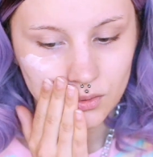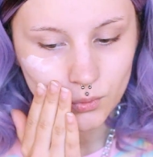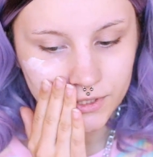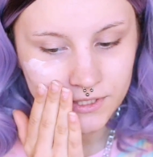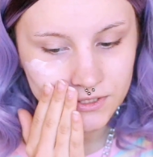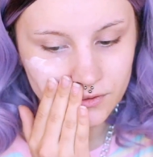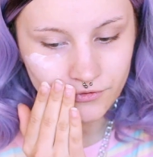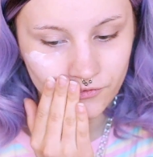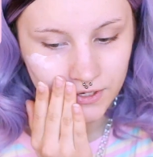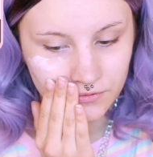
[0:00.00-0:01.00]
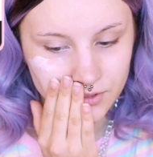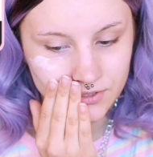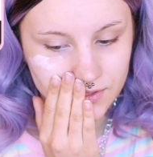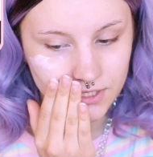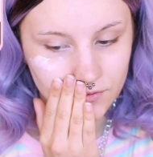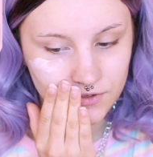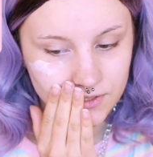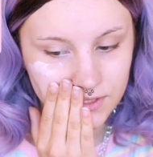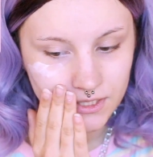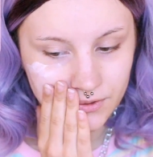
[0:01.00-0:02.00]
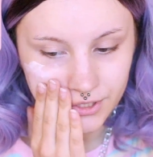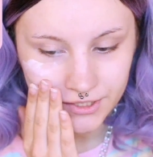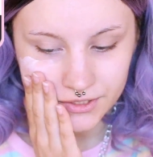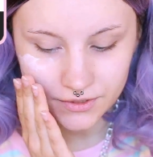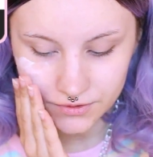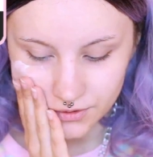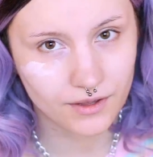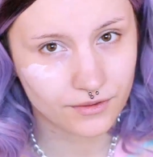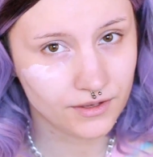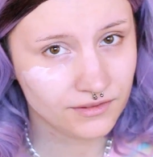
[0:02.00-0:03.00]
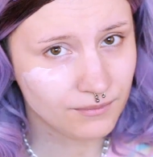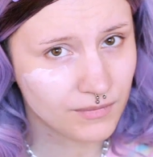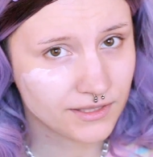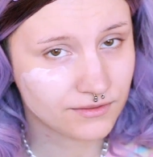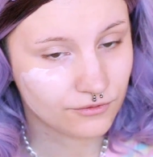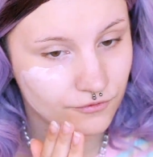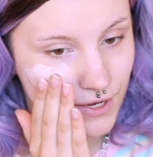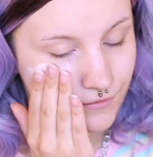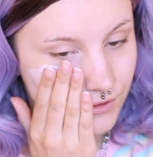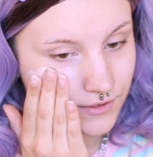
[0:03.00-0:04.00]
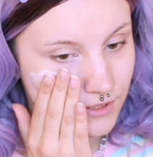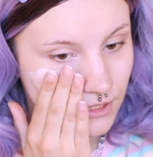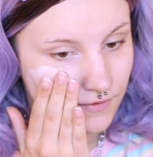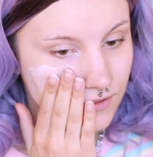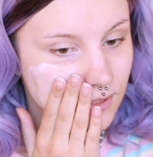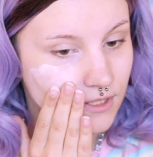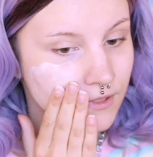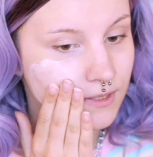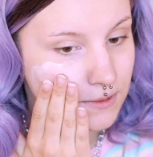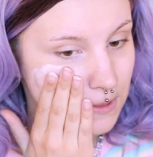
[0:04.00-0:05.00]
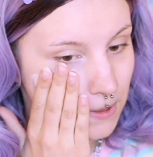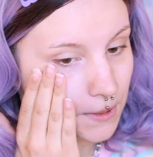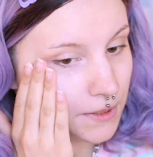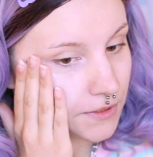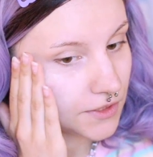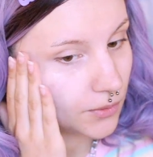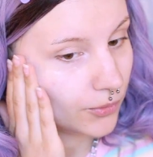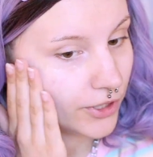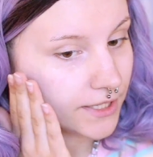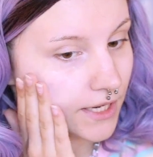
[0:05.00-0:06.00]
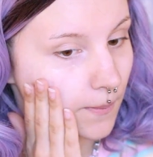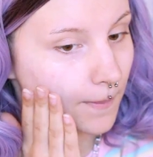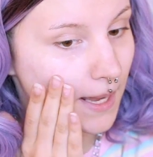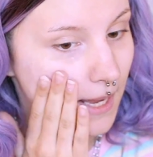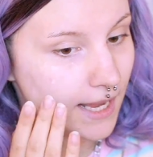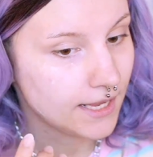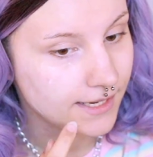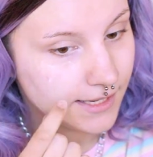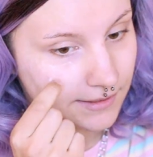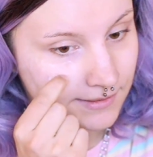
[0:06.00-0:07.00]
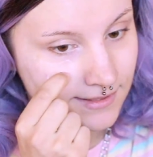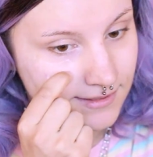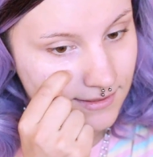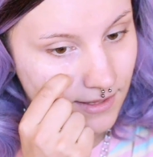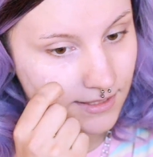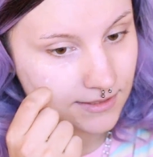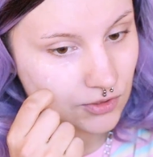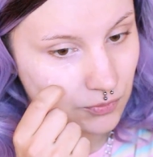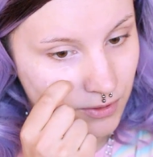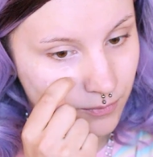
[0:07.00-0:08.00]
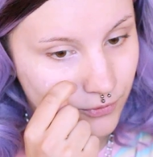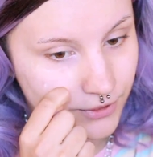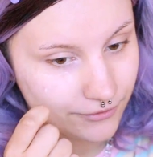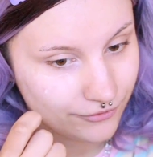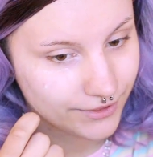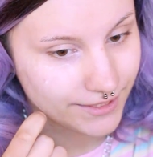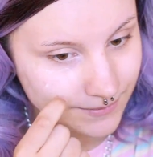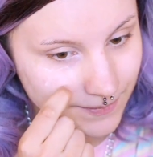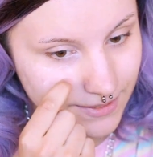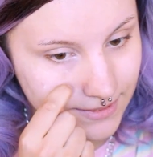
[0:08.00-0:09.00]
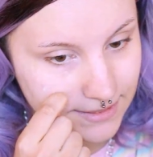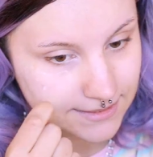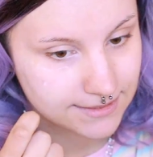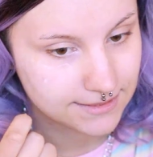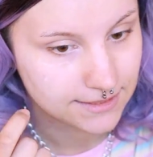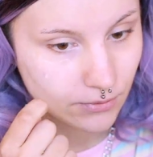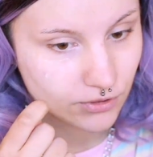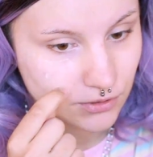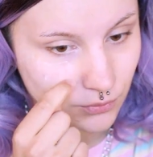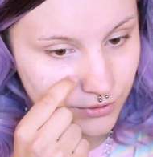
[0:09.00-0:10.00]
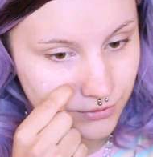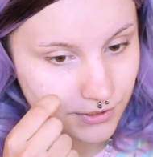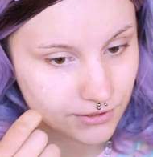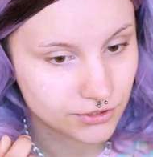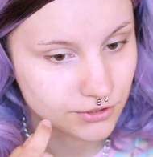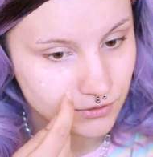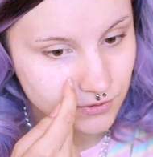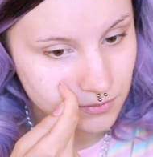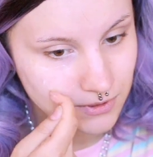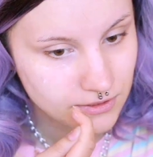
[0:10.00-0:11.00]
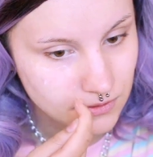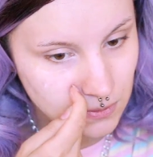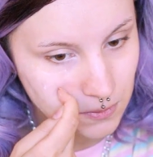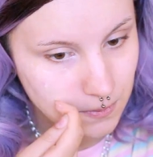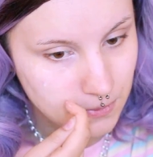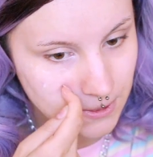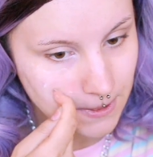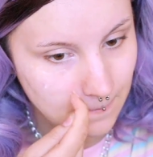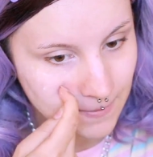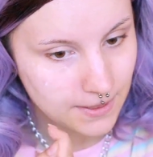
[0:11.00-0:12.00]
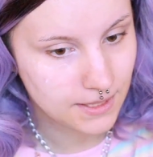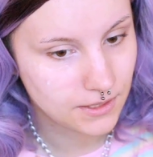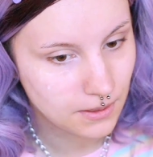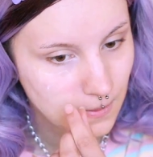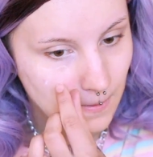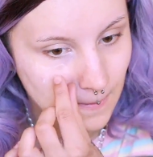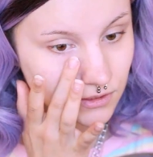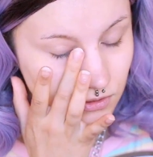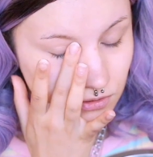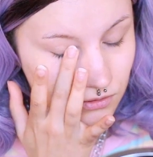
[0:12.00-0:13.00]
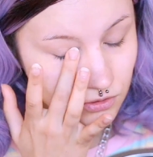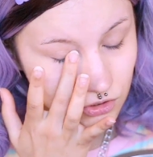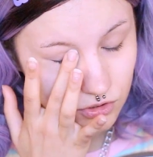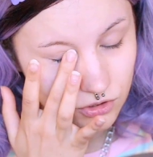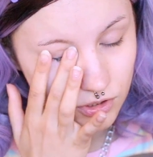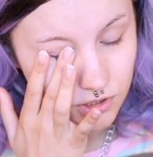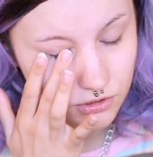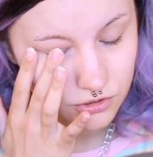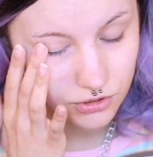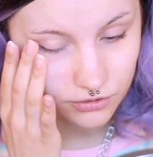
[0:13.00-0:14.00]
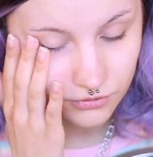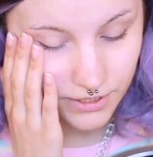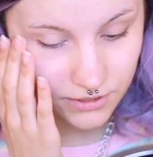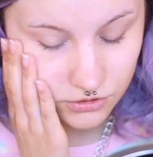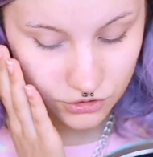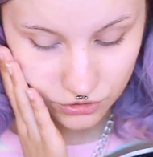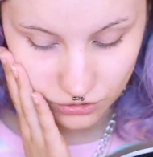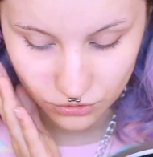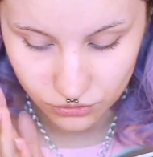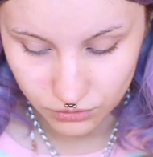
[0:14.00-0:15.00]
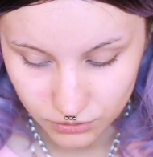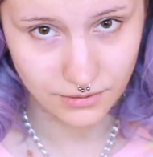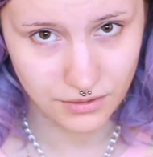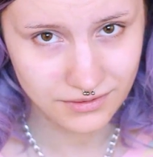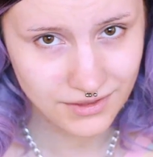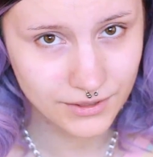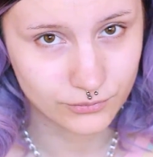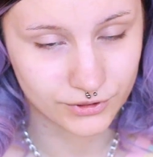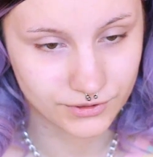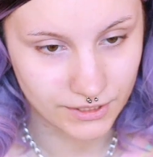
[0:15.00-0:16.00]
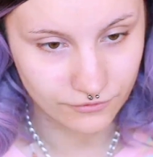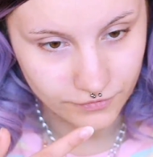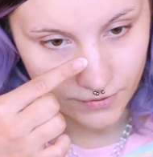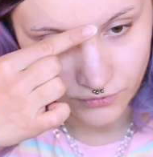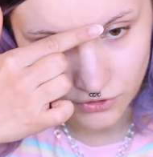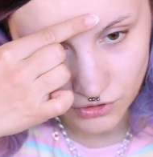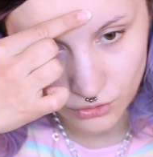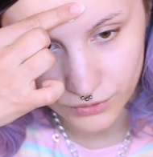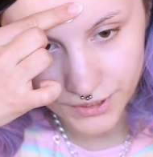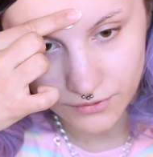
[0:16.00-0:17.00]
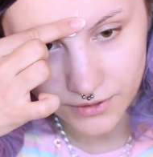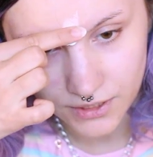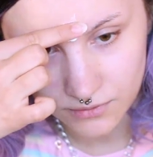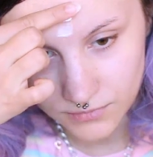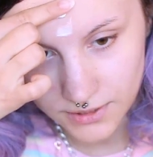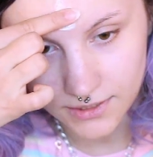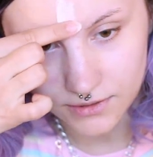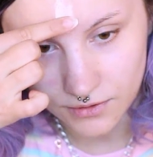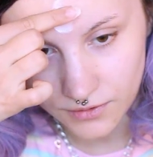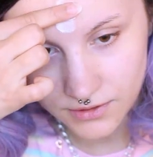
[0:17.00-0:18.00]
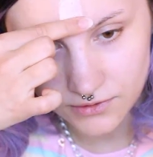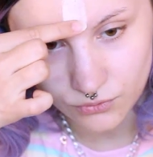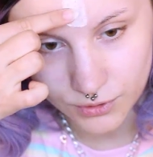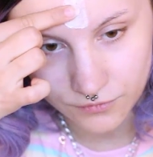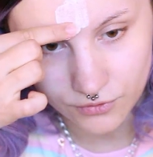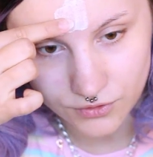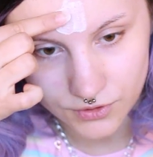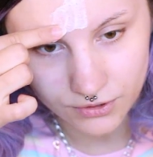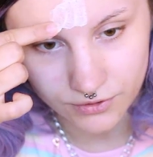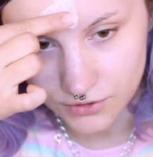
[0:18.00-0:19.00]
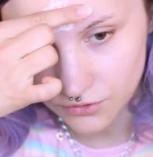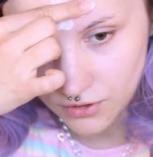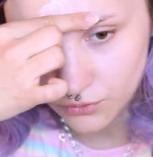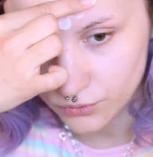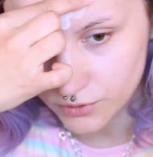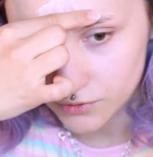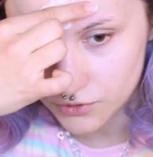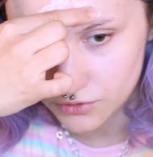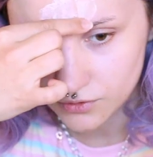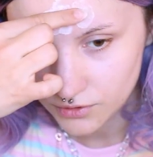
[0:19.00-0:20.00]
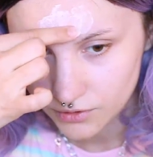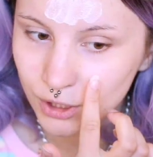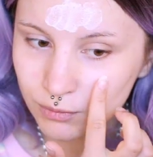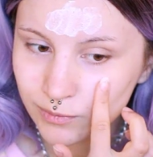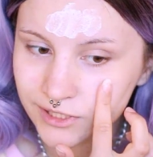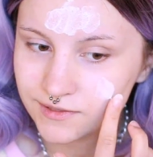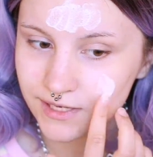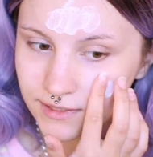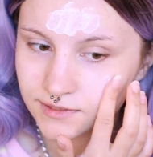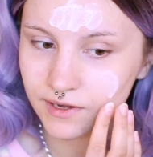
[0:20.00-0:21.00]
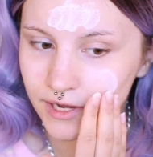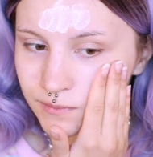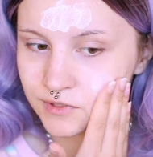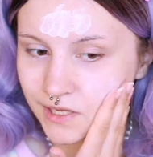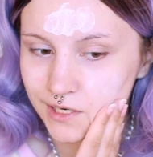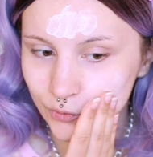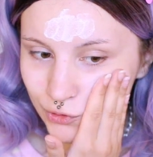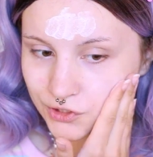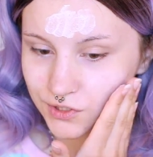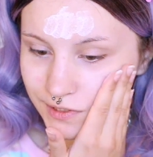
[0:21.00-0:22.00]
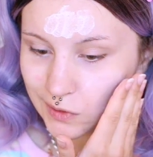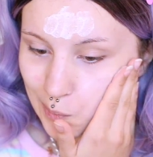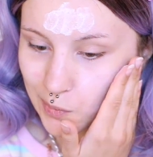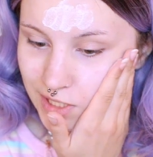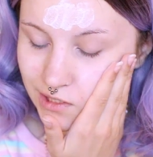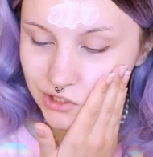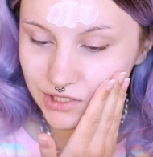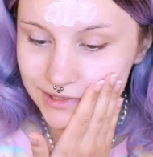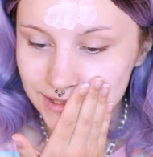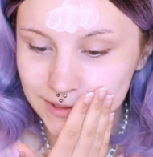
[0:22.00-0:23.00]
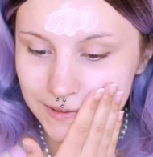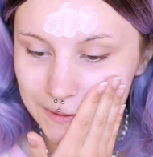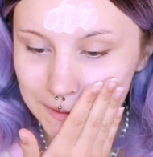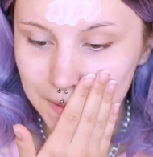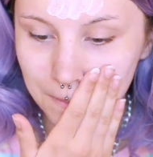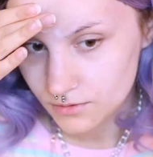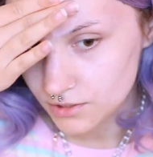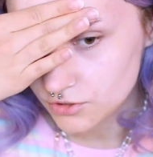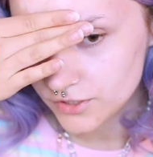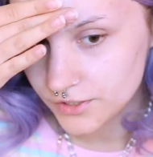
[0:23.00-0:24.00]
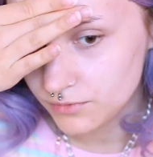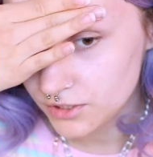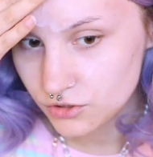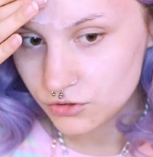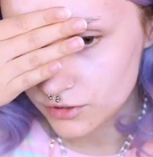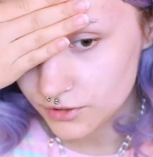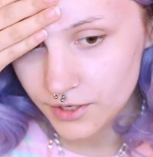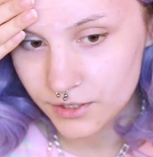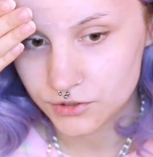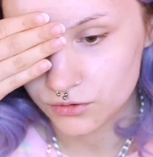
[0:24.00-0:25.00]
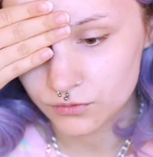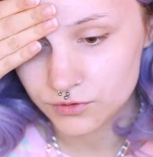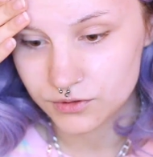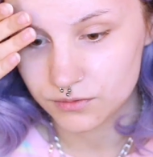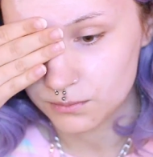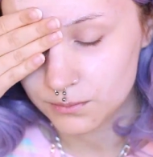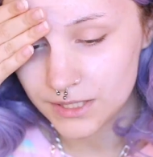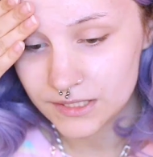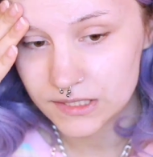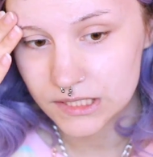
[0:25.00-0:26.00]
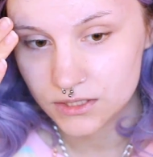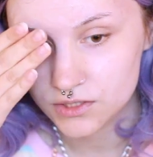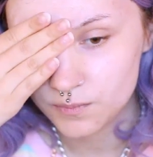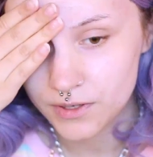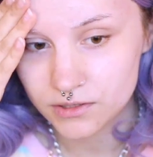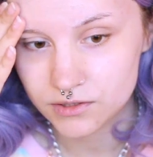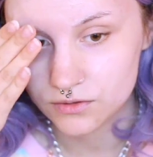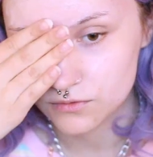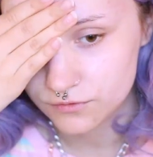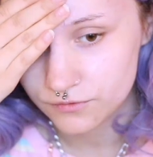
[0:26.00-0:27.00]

What is your favorite TV series? I think that my favorite TV series is Breaking Bad, and that's thanks to my boyfriend because he was the one who introduced me to Breaking Bad. It's such a great show. I think that I wouldn't have found the show without him, and I think it's one of those series you can watch probably 10 times and it would still be just as good. And I try to make sure that I don't miss any spots on